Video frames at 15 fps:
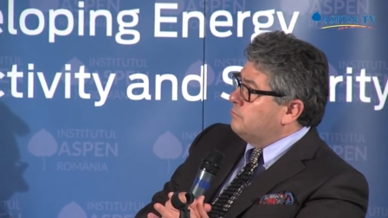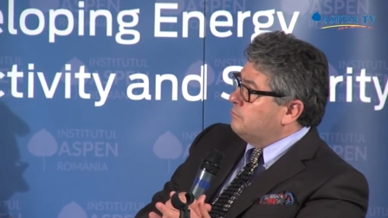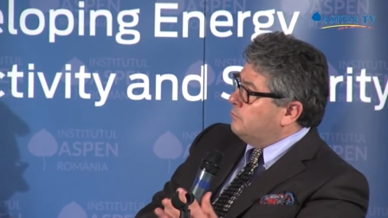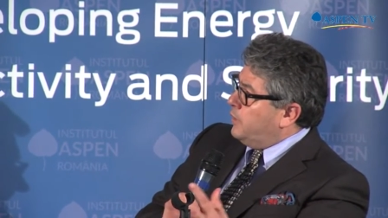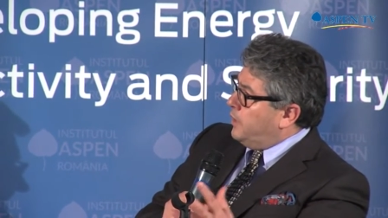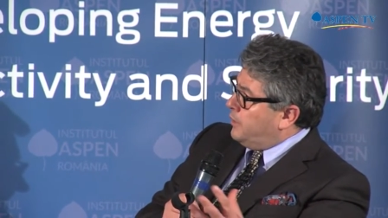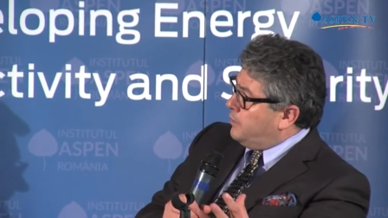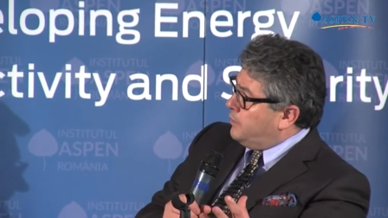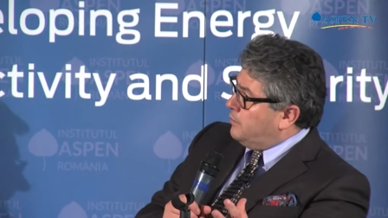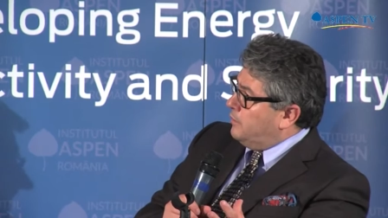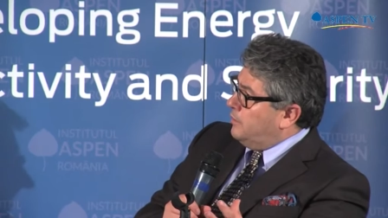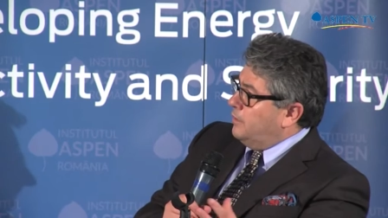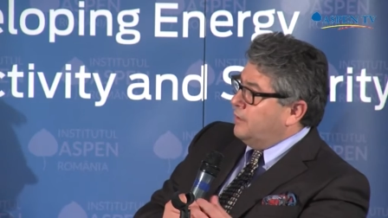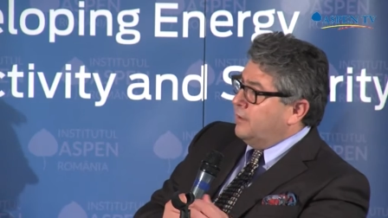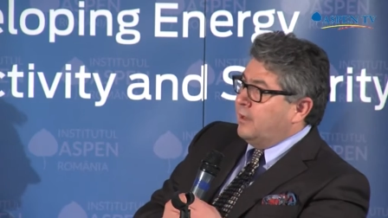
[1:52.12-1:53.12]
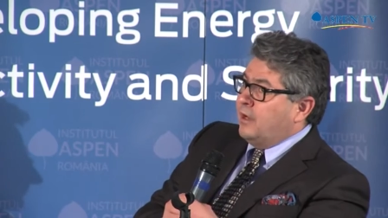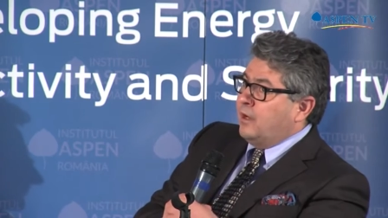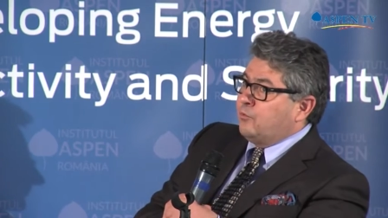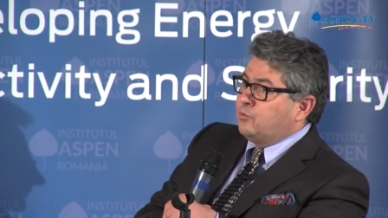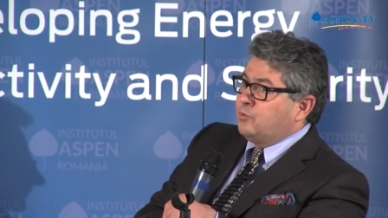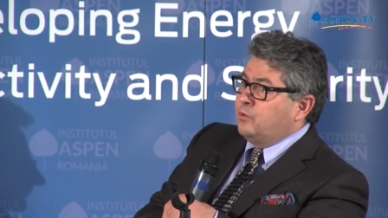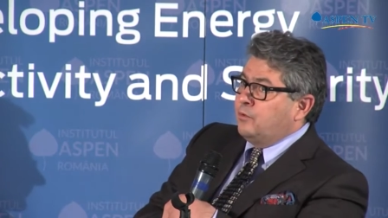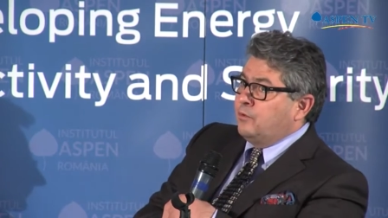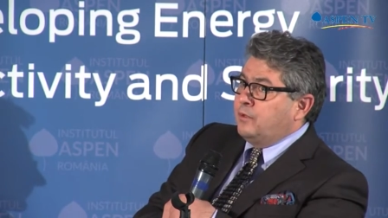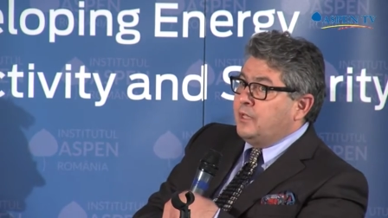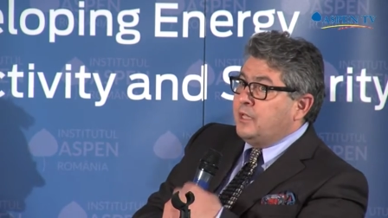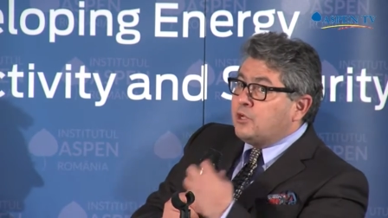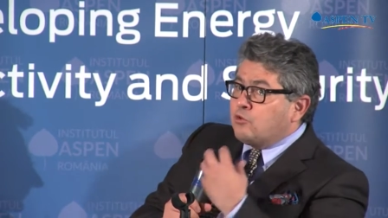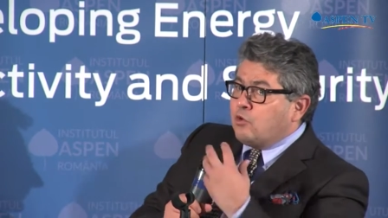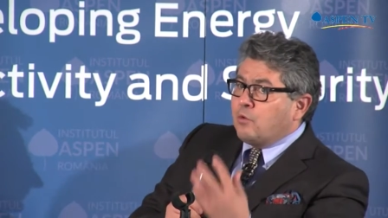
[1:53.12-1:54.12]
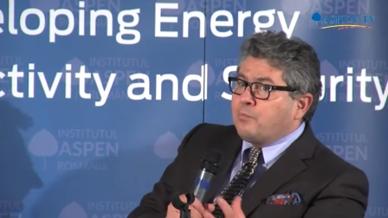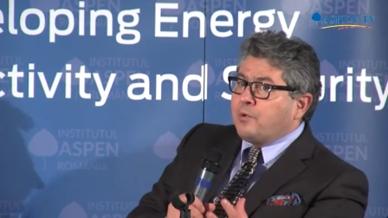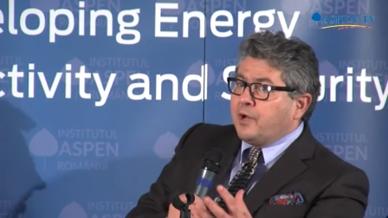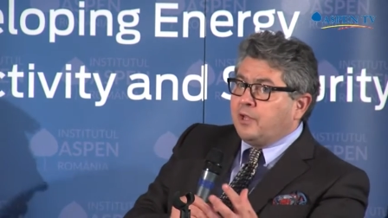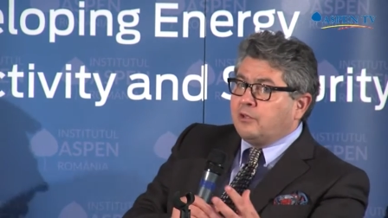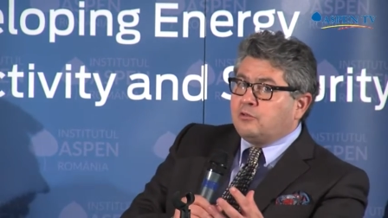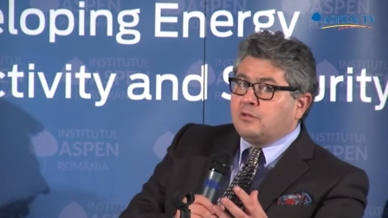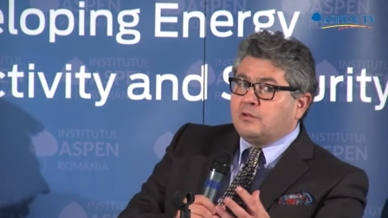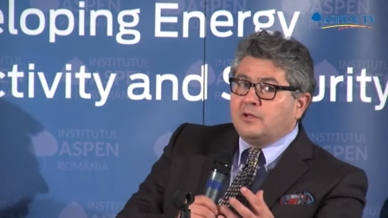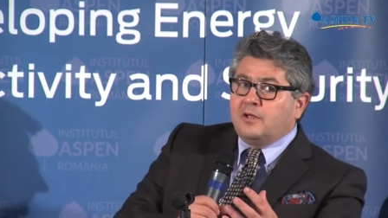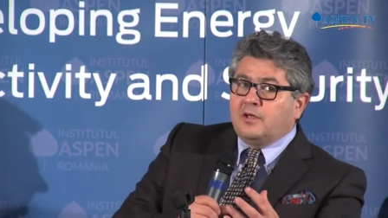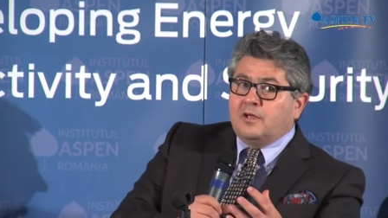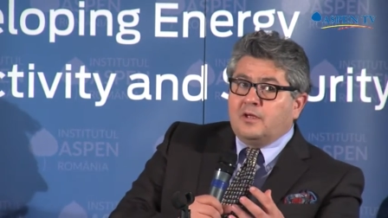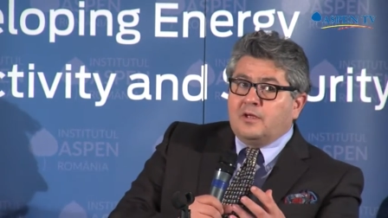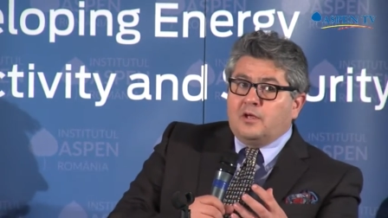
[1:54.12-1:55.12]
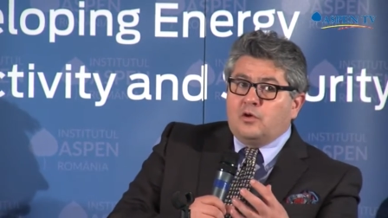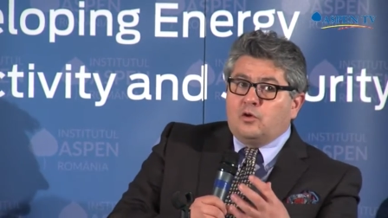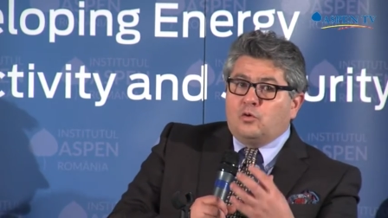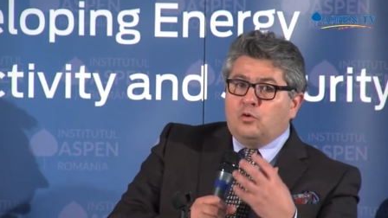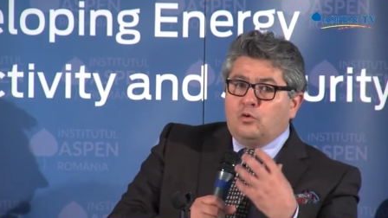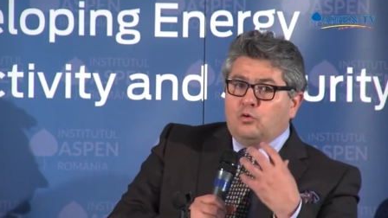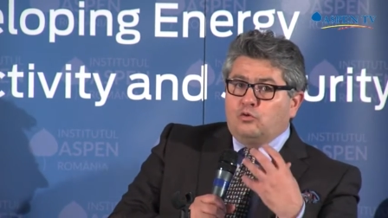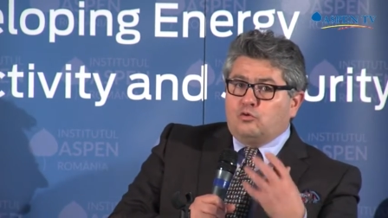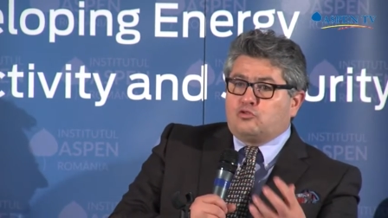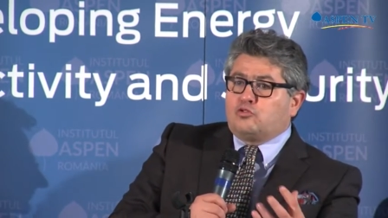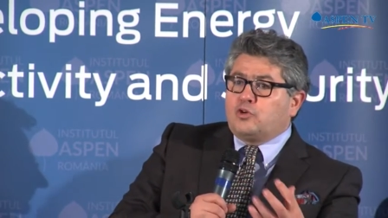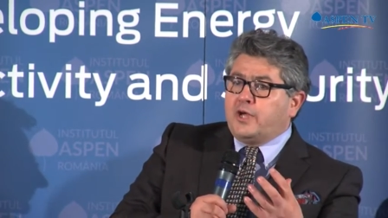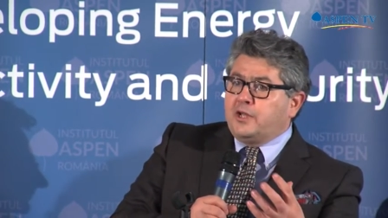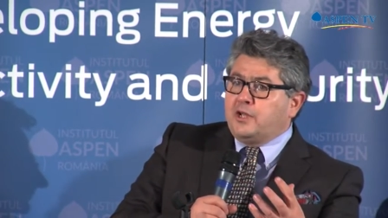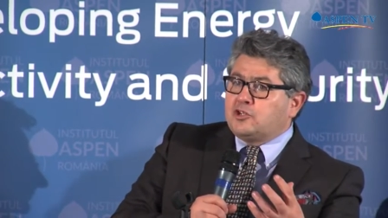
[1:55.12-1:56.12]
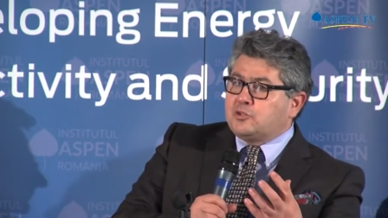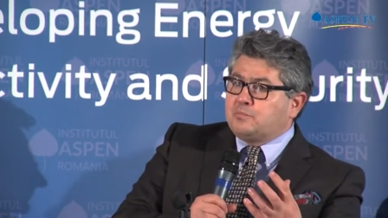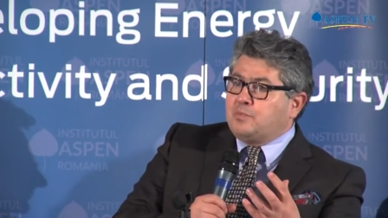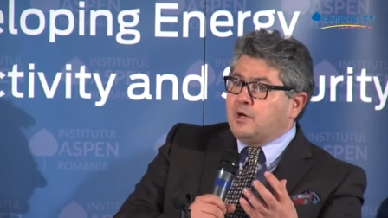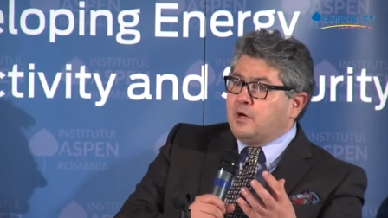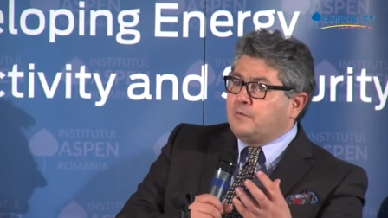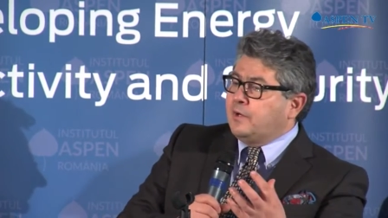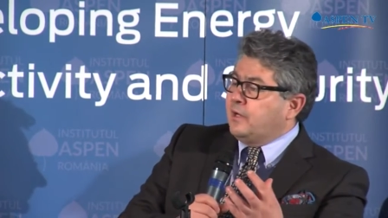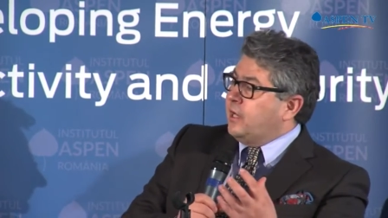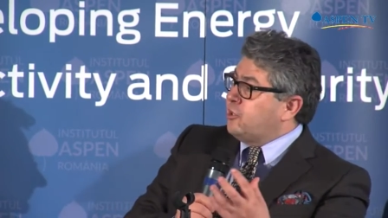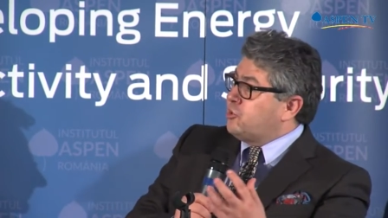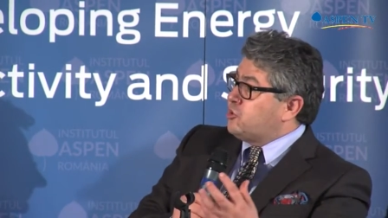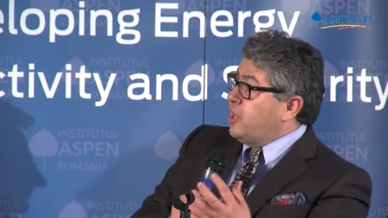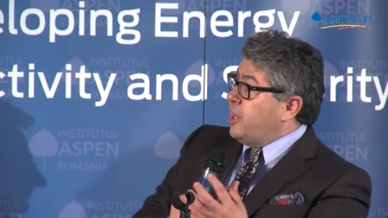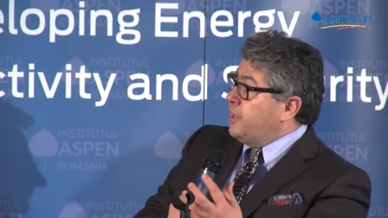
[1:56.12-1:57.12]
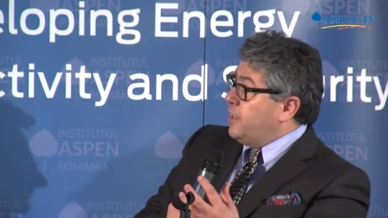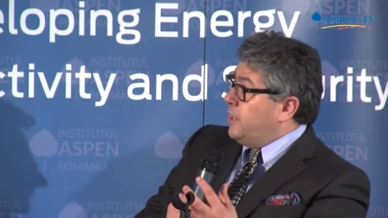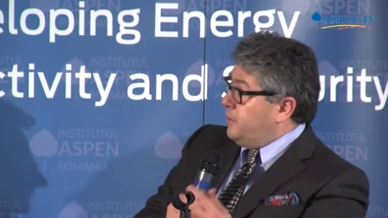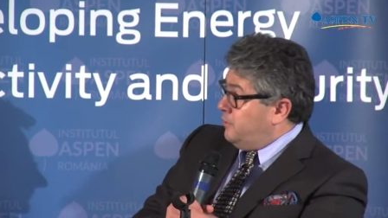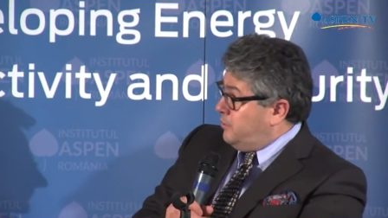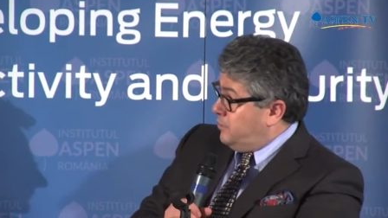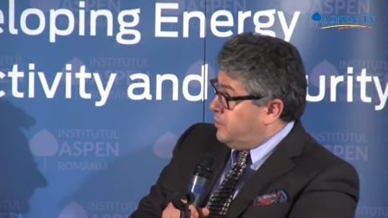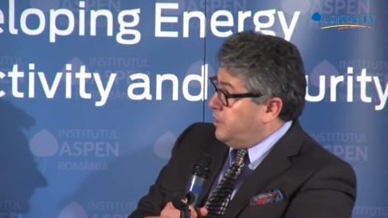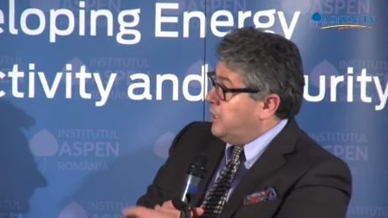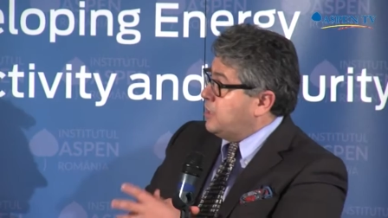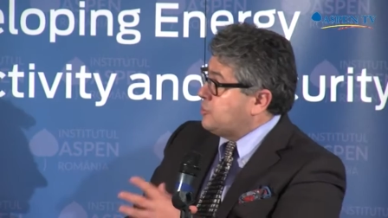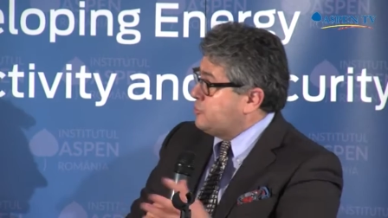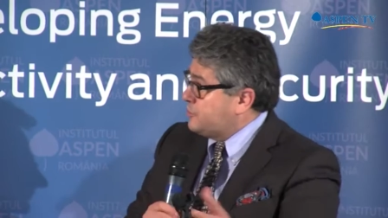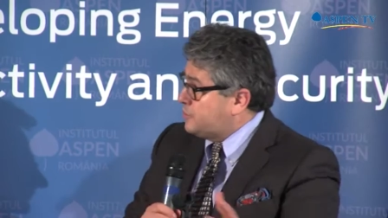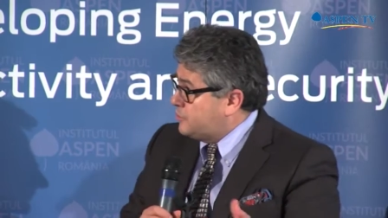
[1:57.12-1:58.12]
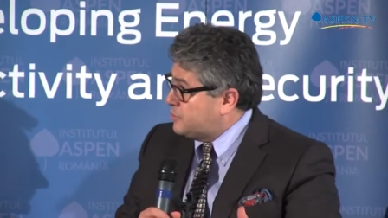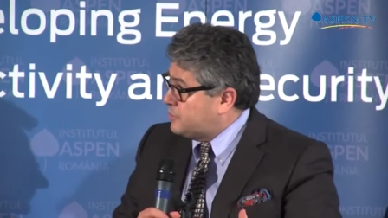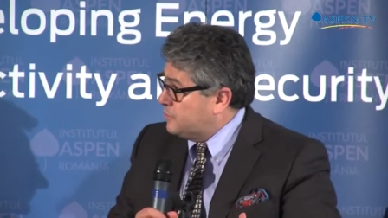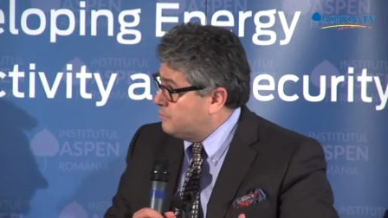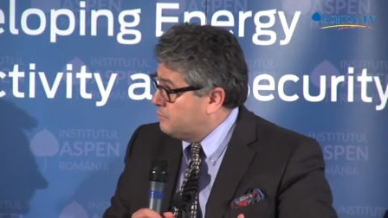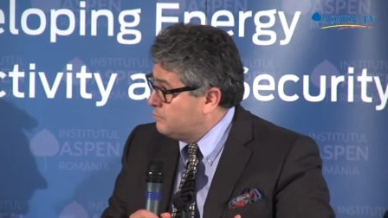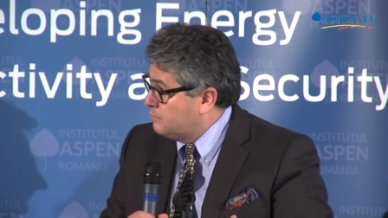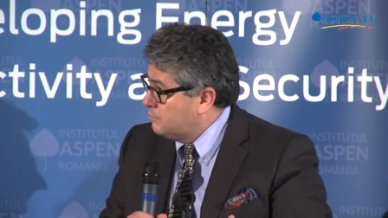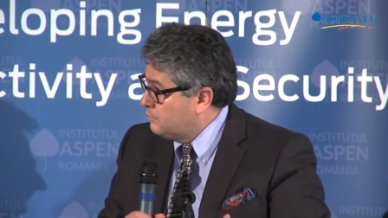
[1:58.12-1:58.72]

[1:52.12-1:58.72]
like how to incorporate a huge energy power like China in the international system,